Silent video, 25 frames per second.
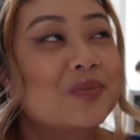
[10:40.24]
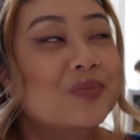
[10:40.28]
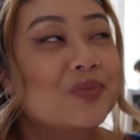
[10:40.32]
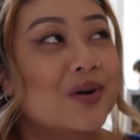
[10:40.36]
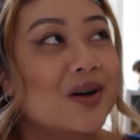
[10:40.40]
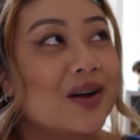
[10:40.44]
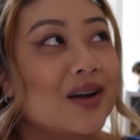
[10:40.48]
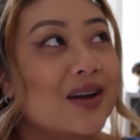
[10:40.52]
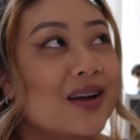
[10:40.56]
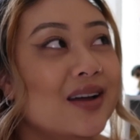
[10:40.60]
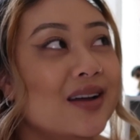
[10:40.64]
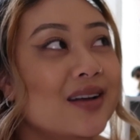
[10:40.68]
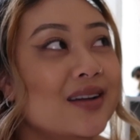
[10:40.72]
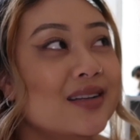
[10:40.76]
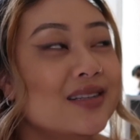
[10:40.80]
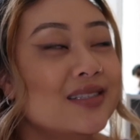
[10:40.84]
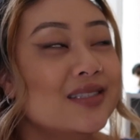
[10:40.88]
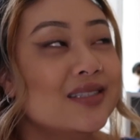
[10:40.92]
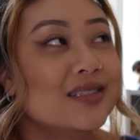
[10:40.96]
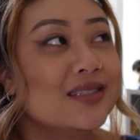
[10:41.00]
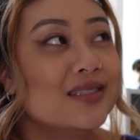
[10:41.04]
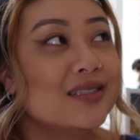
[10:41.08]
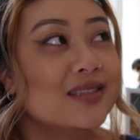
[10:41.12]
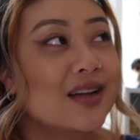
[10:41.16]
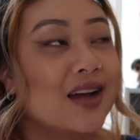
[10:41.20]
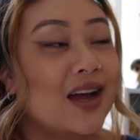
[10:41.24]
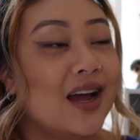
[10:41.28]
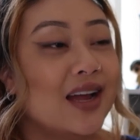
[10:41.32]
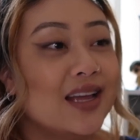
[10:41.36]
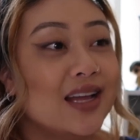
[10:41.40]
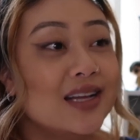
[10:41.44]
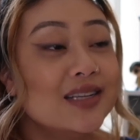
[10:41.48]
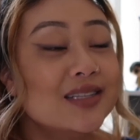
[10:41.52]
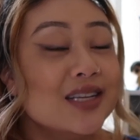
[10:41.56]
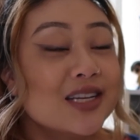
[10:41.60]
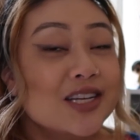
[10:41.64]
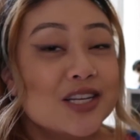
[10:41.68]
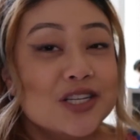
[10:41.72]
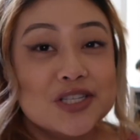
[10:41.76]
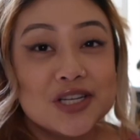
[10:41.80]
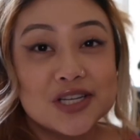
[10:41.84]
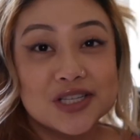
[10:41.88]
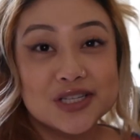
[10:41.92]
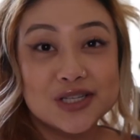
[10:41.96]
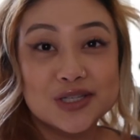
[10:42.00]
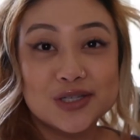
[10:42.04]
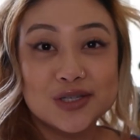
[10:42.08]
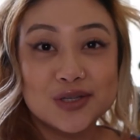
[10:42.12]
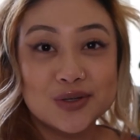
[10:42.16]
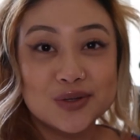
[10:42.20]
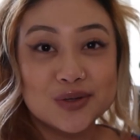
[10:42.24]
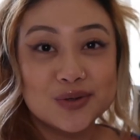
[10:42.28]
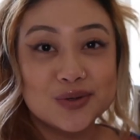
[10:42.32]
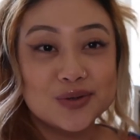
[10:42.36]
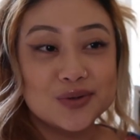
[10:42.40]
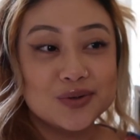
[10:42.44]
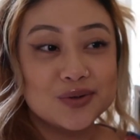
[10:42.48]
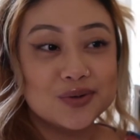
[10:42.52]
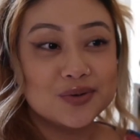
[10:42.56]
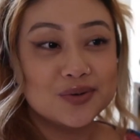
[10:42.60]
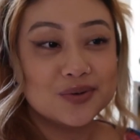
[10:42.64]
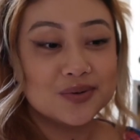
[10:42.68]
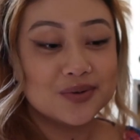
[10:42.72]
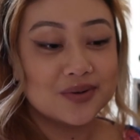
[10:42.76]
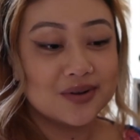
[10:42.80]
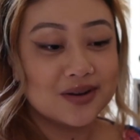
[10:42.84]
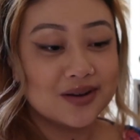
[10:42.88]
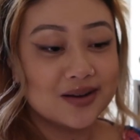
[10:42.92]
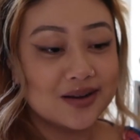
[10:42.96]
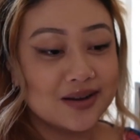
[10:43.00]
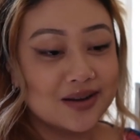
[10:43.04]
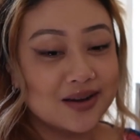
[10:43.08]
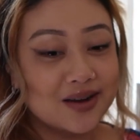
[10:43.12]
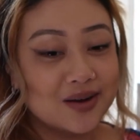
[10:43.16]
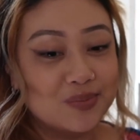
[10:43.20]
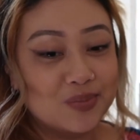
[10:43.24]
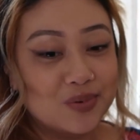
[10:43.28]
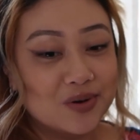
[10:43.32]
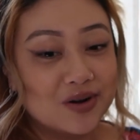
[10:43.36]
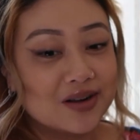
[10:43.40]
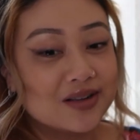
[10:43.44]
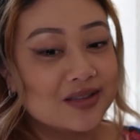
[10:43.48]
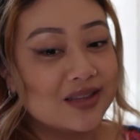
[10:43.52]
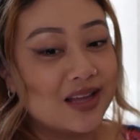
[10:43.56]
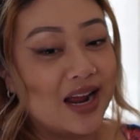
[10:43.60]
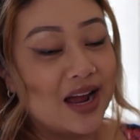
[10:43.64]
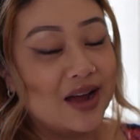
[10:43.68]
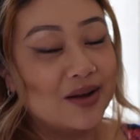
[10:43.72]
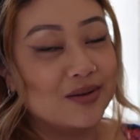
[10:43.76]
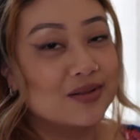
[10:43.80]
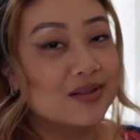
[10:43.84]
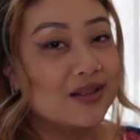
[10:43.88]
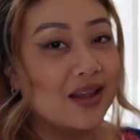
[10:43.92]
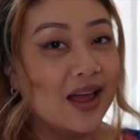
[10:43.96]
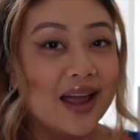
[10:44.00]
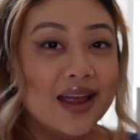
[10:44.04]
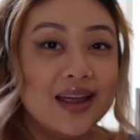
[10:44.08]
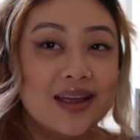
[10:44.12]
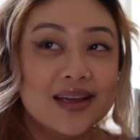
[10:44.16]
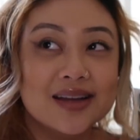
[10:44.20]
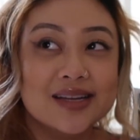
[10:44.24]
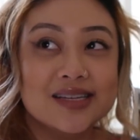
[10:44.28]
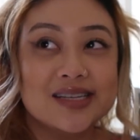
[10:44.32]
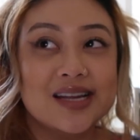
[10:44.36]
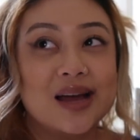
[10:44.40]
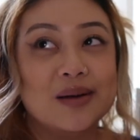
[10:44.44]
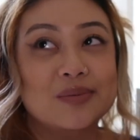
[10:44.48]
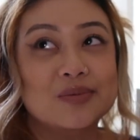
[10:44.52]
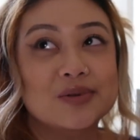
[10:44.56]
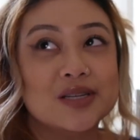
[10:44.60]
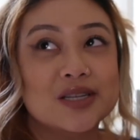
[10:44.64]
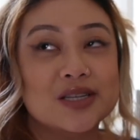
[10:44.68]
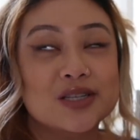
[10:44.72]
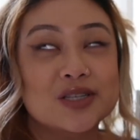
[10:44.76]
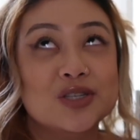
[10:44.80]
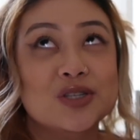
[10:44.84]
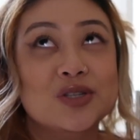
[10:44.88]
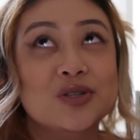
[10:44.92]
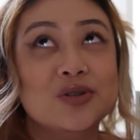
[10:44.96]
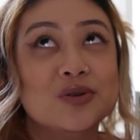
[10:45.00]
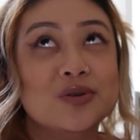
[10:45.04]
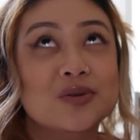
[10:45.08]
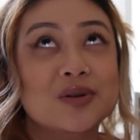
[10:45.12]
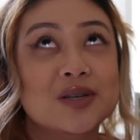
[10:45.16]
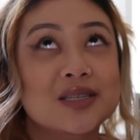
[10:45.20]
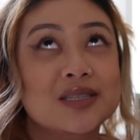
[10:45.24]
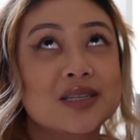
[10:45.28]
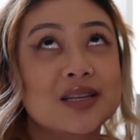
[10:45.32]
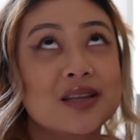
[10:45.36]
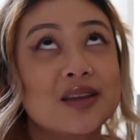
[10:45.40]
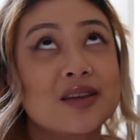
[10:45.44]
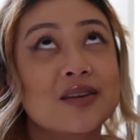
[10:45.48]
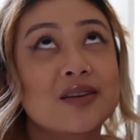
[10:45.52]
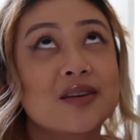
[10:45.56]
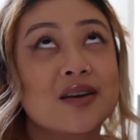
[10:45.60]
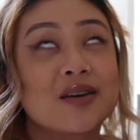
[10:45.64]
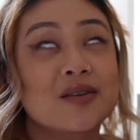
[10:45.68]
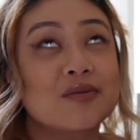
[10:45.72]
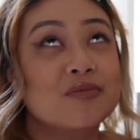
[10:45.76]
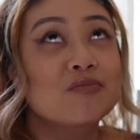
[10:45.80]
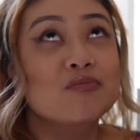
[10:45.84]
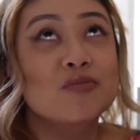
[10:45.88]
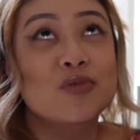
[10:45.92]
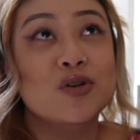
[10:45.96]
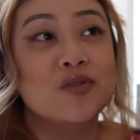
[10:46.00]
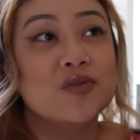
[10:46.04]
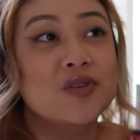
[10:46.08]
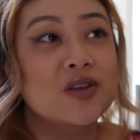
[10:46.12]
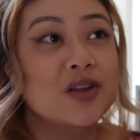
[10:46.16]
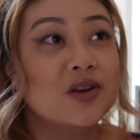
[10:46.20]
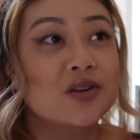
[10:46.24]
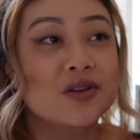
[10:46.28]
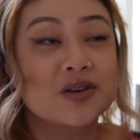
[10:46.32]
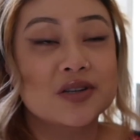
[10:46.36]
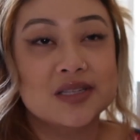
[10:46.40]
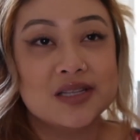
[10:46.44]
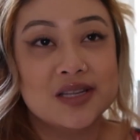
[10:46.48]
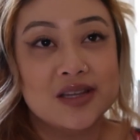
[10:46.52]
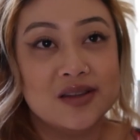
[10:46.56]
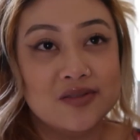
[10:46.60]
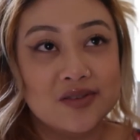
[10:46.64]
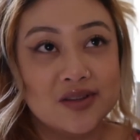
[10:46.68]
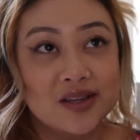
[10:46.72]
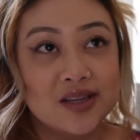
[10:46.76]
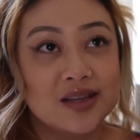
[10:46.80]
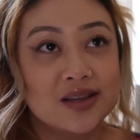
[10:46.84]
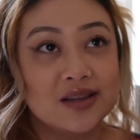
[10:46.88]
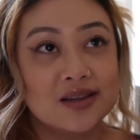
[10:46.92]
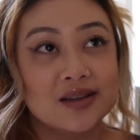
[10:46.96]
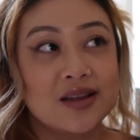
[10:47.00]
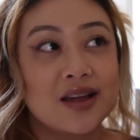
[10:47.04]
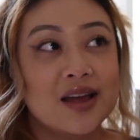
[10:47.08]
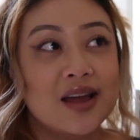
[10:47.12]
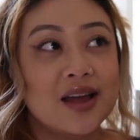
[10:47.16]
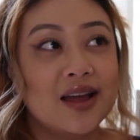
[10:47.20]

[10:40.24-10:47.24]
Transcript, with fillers: but I guess I can change it to a book that I would like adapted to a, t a movie or a T V,